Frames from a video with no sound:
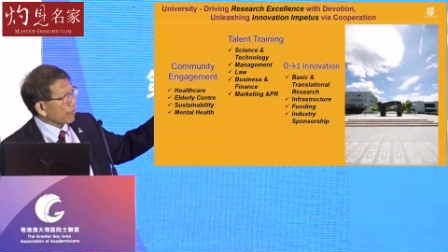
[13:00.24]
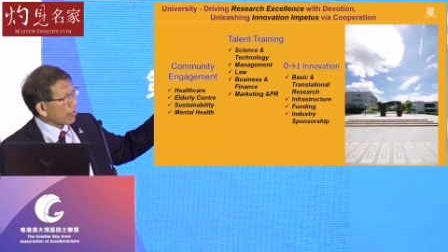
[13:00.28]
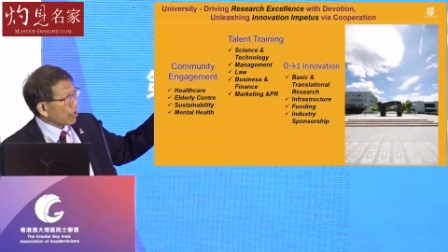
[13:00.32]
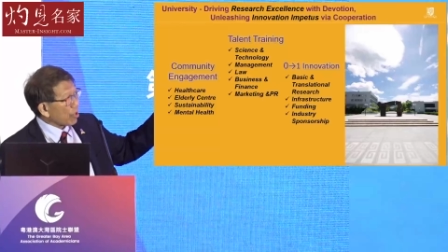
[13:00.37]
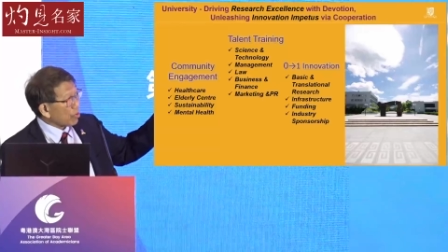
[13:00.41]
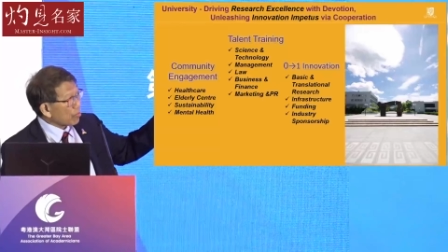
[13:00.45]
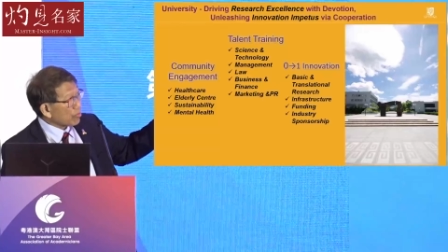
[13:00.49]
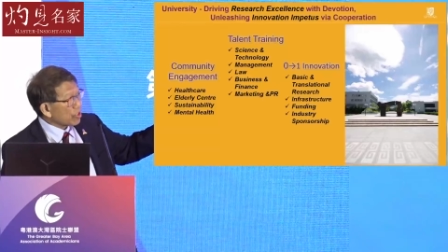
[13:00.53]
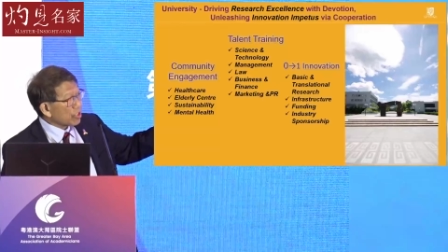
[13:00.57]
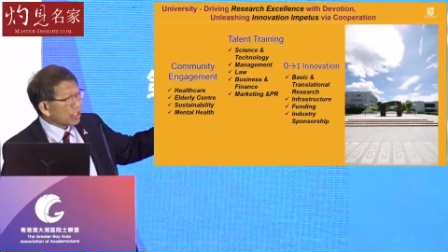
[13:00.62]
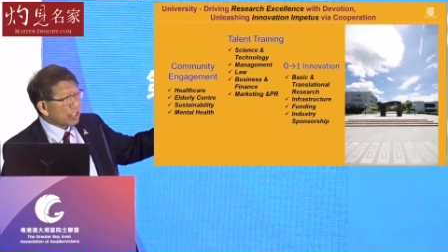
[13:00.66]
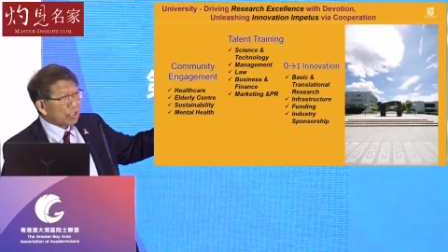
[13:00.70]

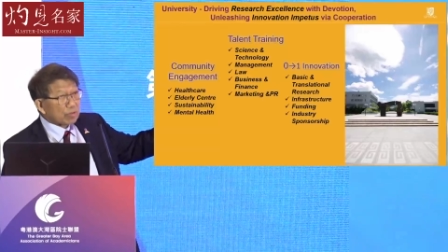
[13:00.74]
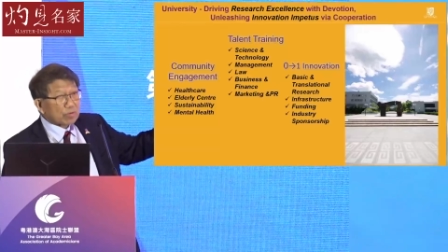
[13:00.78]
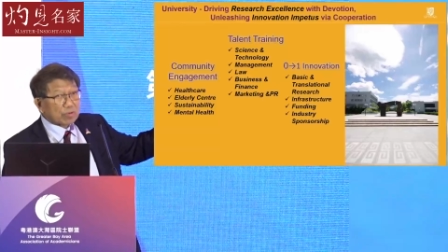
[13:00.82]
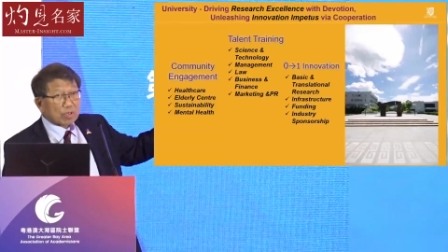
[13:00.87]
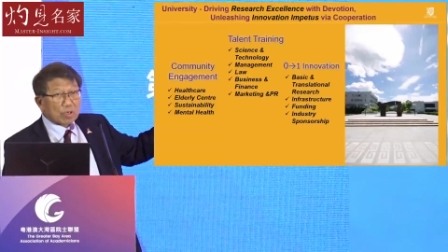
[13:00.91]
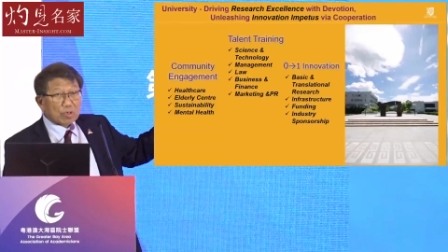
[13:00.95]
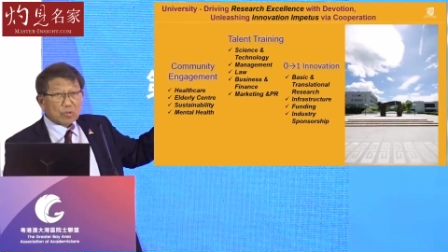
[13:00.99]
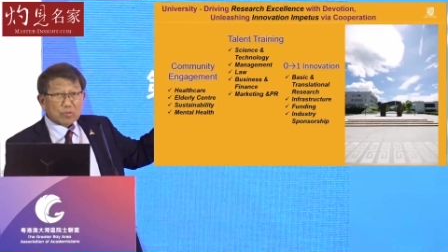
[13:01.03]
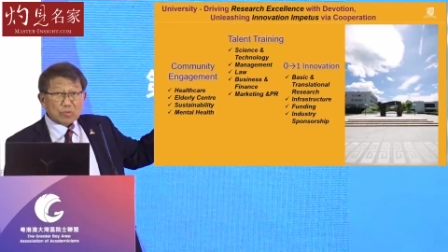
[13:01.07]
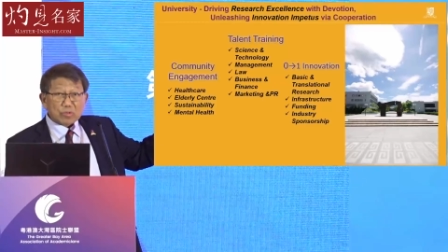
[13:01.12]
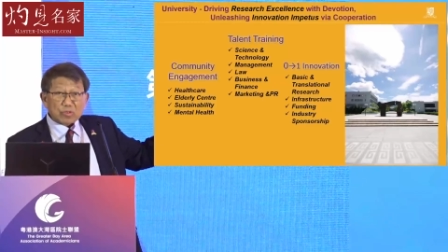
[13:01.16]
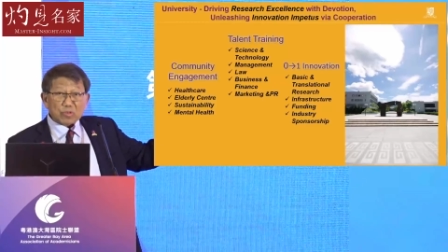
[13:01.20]
from
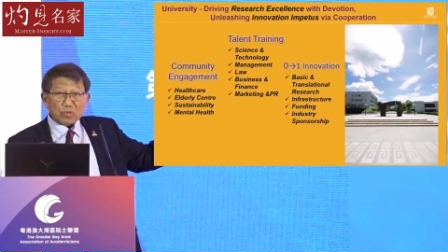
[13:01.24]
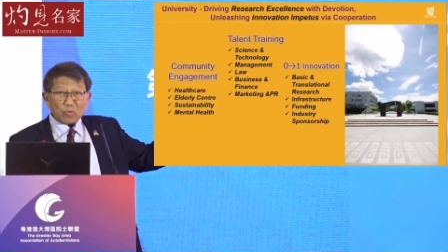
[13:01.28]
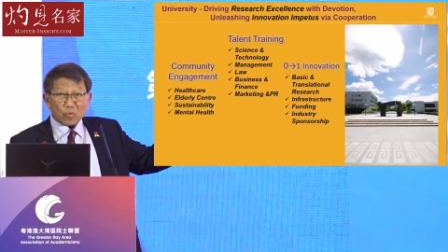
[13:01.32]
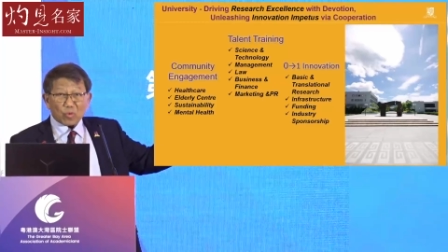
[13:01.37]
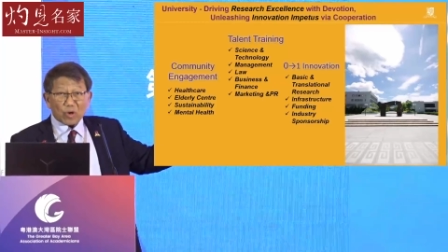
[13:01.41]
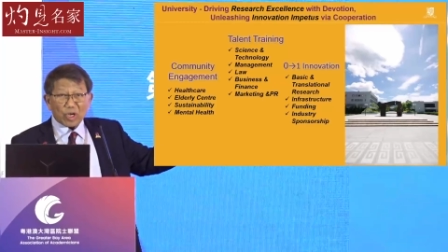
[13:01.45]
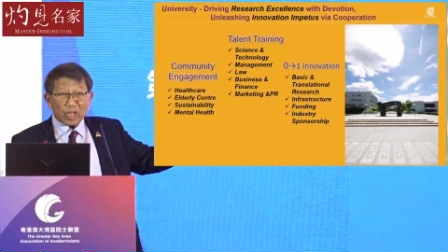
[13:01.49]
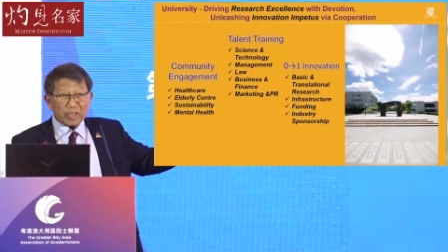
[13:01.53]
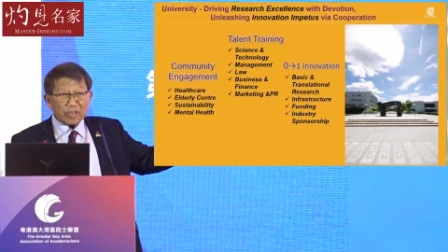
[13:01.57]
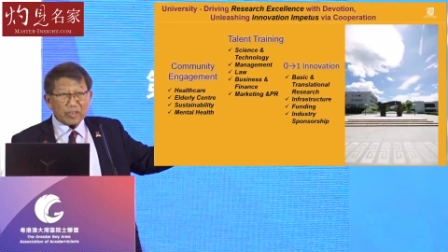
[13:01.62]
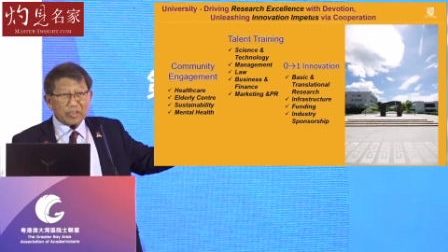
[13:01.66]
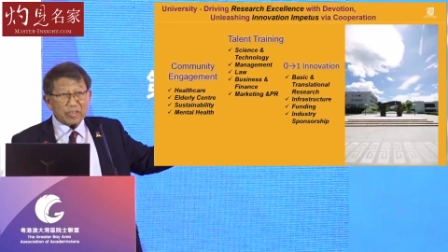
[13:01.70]
zero to
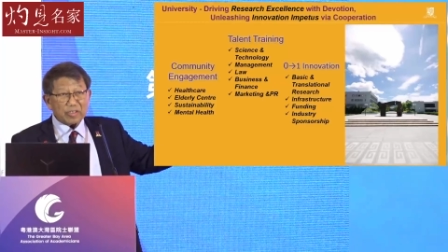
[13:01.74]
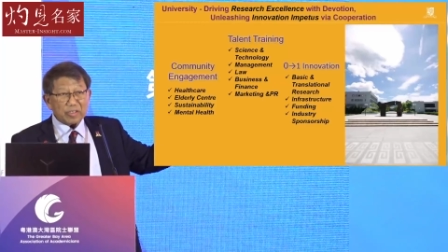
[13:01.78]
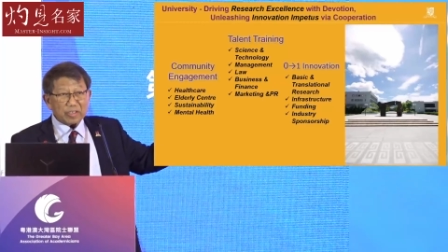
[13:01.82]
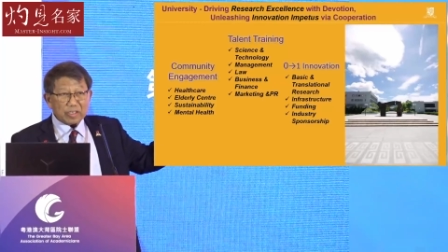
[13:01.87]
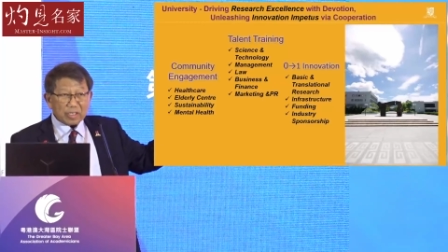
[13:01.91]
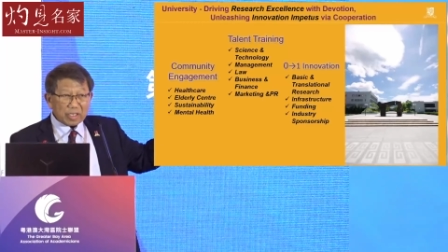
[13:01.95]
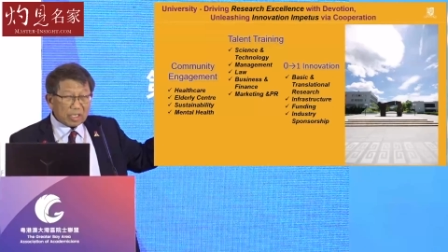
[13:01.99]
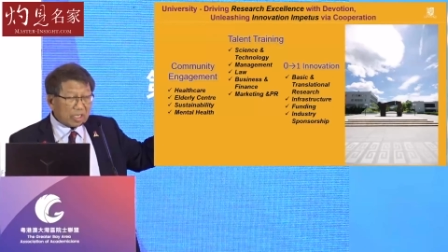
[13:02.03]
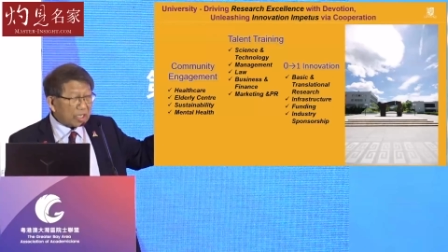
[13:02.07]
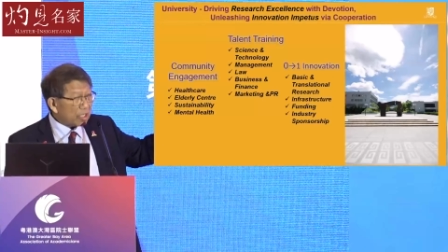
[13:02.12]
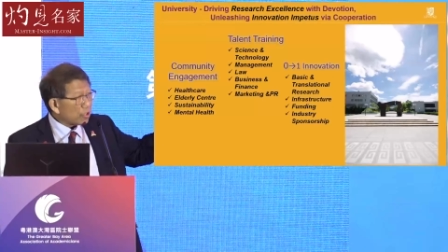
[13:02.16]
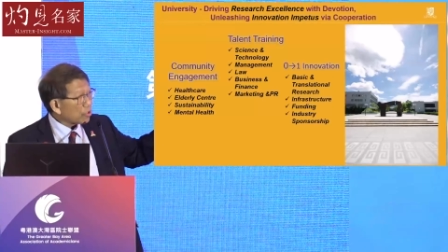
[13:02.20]
one
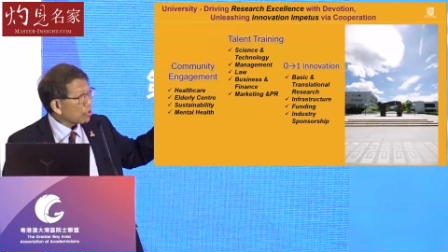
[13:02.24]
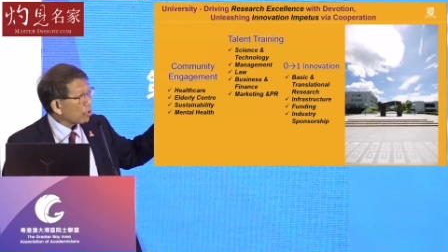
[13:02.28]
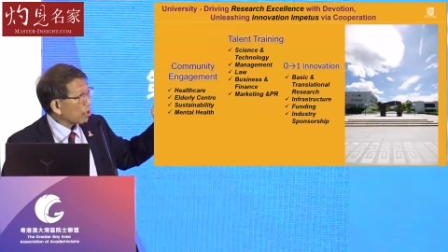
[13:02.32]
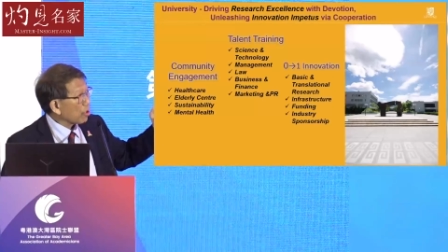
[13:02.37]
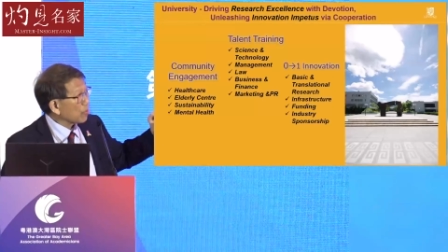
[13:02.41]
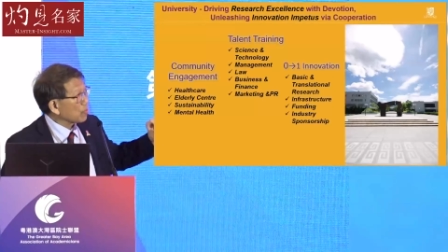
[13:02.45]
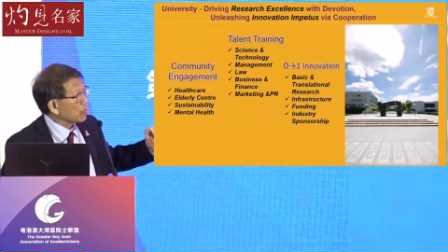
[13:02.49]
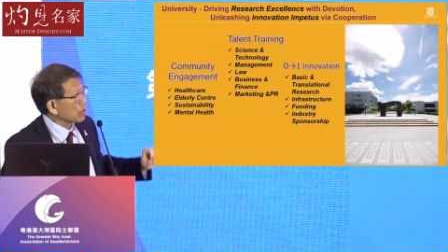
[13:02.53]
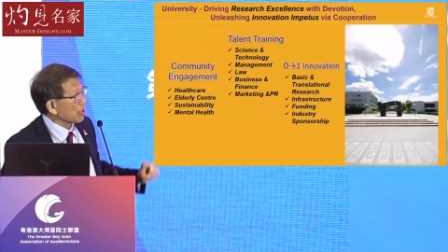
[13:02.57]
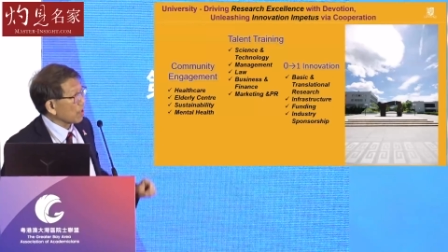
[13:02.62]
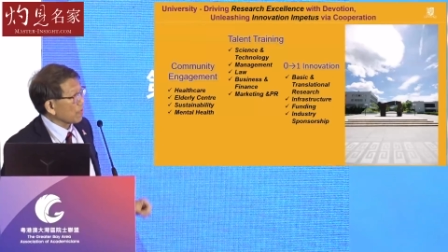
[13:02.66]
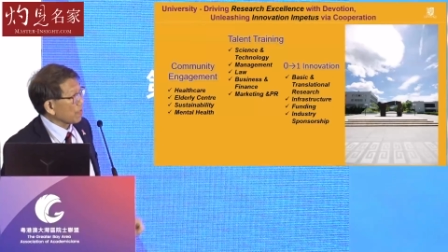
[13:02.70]
in
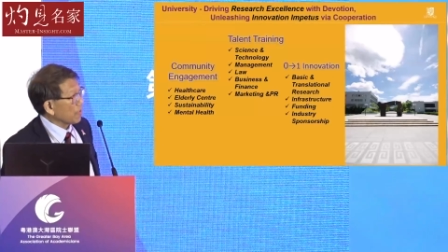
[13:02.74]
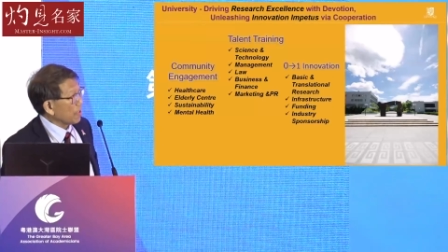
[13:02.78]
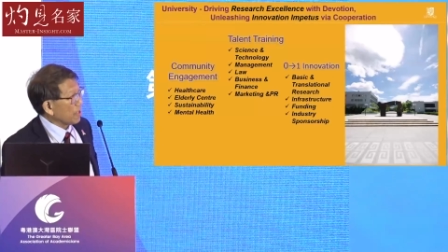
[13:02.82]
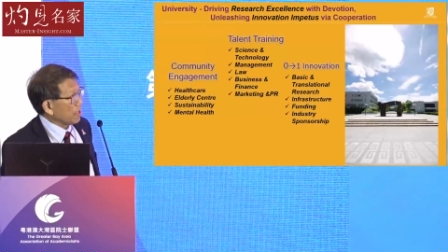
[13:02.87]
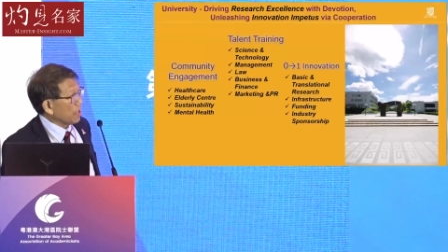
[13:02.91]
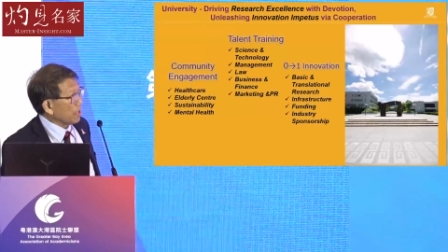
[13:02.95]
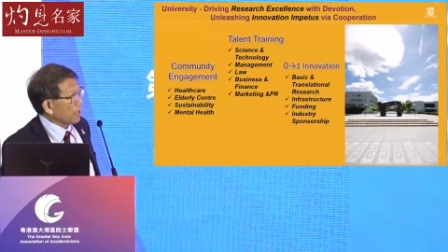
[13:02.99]
terms of